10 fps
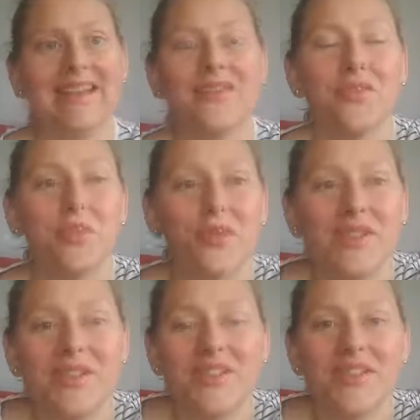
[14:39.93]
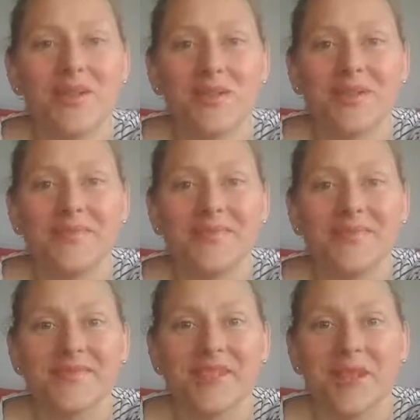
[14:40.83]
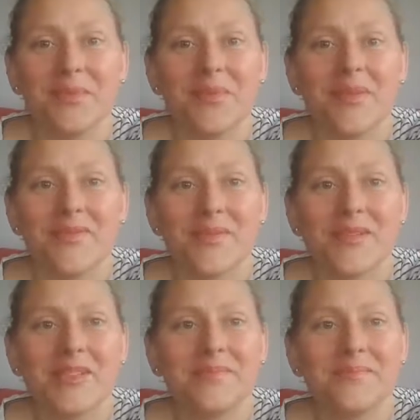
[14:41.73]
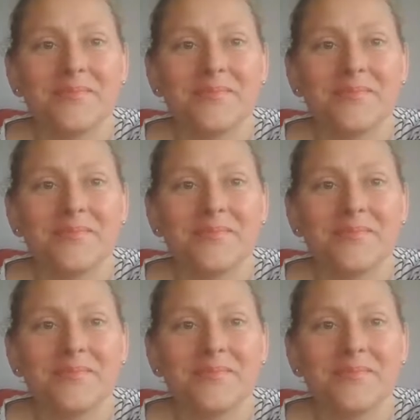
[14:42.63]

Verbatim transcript: for more details. Keep well, everybody.